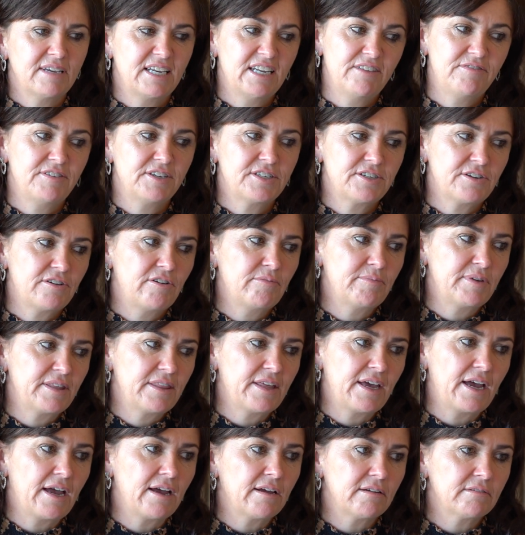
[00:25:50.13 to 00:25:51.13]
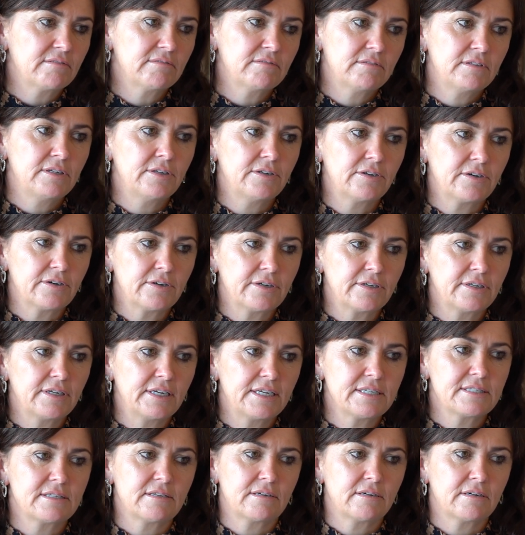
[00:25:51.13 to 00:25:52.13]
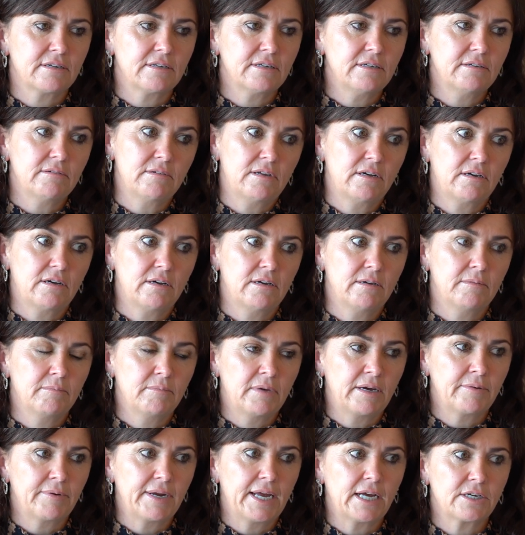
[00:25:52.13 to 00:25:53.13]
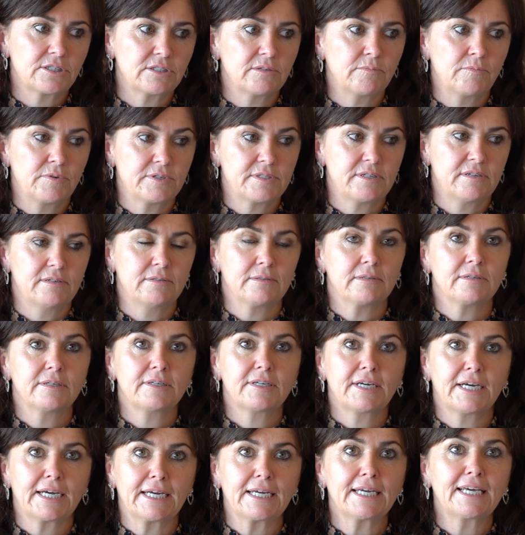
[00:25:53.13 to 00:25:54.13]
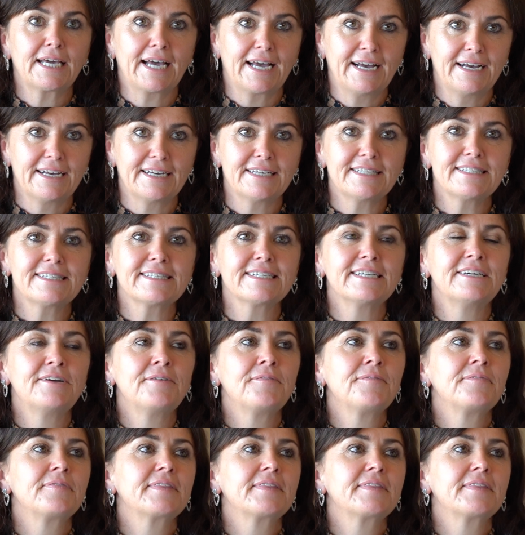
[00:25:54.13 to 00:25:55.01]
And if you told me that, years ago, my reaction was, oh, okay, cards.